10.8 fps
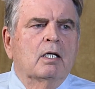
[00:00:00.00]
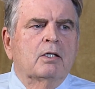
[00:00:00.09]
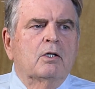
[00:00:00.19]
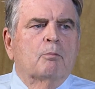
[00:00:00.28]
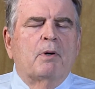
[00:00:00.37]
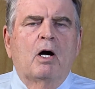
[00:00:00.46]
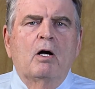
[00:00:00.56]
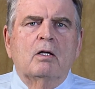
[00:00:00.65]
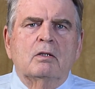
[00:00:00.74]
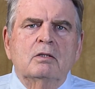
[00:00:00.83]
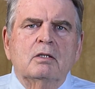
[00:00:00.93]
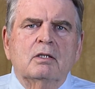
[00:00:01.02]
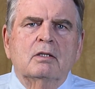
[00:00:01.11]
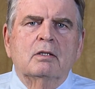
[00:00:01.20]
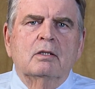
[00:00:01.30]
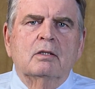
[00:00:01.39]
You know, Paul
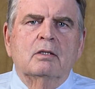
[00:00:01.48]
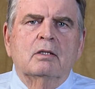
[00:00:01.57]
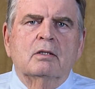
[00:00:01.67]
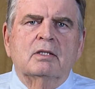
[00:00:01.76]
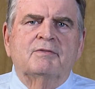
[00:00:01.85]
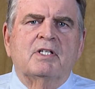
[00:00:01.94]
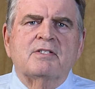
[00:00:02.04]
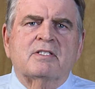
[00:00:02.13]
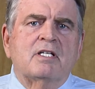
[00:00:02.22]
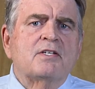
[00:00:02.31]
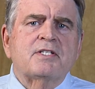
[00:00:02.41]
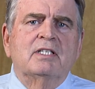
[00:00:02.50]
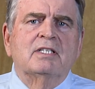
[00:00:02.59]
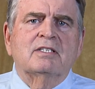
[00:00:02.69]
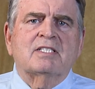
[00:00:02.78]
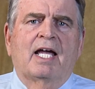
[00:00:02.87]
lived in a dusty
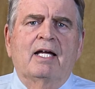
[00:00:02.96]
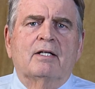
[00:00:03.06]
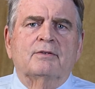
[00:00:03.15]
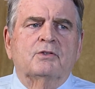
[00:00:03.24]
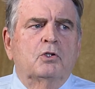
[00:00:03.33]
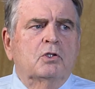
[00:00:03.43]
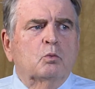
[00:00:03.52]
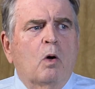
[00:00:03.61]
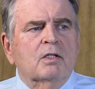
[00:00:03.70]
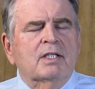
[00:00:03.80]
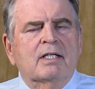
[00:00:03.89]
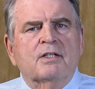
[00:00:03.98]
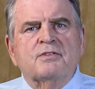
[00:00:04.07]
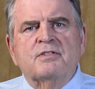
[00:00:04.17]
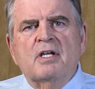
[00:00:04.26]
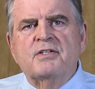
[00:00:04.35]
little town. You could walk down a
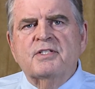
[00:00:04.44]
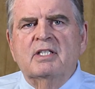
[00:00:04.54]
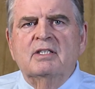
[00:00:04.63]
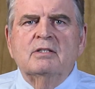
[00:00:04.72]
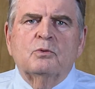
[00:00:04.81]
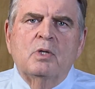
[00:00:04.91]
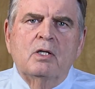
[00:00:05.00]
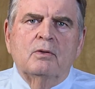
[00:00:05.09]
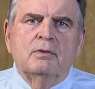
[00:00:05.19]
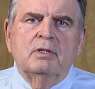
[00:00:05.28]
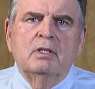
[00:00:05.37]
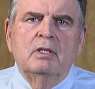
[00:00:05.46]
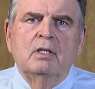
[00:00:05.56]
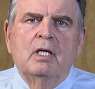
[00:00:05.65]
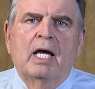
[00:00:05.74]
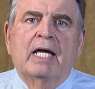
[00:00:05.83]
dusty little road
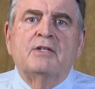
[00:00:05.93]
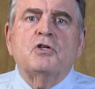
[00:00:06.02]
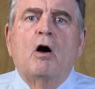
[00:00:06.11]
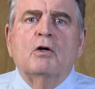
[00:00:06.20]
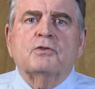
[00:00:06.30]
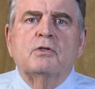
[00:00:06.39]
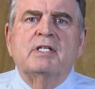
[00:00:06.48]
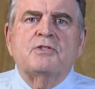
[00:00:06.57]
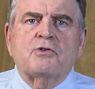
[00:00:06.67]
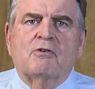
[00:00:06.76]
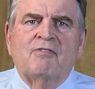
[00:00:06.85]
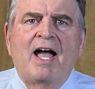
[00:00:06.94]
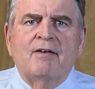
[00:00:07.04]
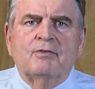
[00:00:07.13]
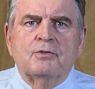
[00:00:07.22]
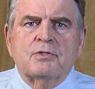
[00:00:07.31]
and talk to these
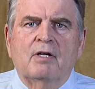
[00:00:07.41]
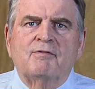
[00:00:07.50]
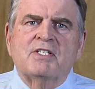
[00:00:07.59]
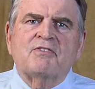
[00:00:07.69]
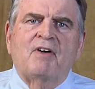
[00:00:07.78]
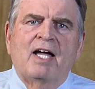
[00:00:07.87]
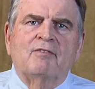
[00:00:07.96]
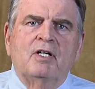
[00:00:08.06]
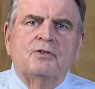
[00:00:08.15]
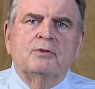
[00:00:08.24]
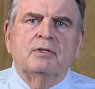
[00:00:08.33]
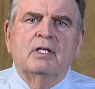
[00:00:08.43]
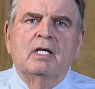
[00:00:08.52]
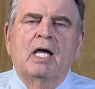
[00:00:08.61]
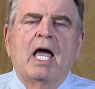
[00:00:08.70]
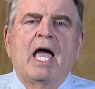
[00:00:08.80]
survivors of this 500
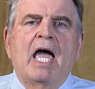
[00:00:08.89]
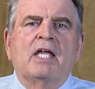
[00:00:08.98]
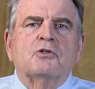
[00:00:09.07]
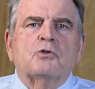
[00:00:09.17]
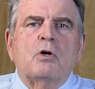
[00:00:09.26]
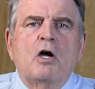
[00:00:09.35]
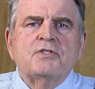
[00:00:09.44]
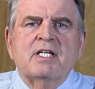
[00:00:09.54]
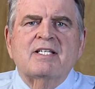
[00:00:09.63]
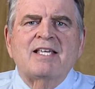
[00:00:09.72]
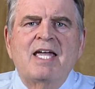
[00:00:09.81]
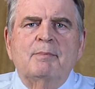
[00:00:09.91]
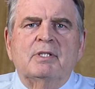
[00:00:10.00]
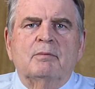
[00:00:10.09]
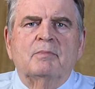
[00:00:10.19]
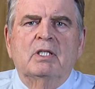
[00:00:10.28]
and cross-examine
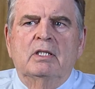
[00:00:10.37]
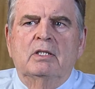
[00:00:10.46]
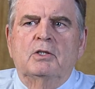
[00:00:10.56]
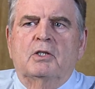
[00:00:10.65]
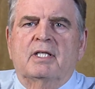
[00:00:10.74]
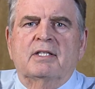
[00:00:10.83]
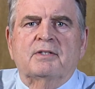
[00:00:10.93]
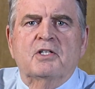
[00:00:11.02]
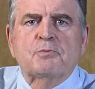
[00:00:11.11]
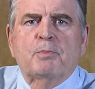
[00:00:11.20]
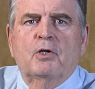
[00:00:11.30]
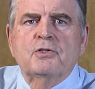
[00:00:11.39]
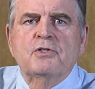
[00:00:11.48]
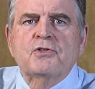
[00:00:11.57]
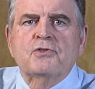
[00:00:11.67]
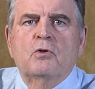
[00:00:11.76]
them. You could get this
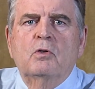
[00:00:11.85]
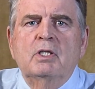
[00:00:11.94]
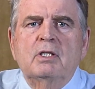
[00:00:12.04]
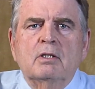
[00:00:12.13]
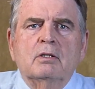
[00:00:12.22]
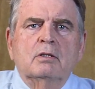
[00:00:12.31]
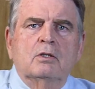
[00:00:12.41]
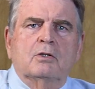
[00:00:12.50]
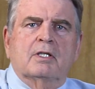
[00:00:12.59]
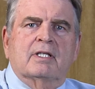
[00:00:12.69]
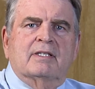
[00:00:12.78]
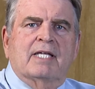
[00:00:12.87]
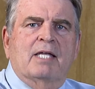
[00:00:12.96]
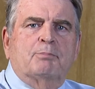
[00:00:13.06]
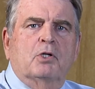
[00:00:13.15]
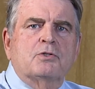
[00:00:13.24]
person's story, you could get
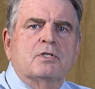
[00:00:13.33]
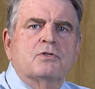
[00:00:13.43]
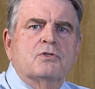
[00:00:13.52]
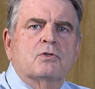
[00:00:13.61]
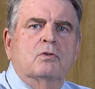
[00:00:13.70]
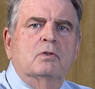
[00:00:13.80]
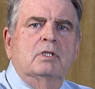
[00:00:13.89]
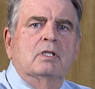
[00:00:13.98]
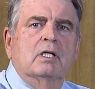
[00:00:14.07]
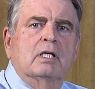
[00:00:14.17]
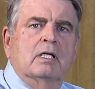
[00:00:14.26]
that person's story,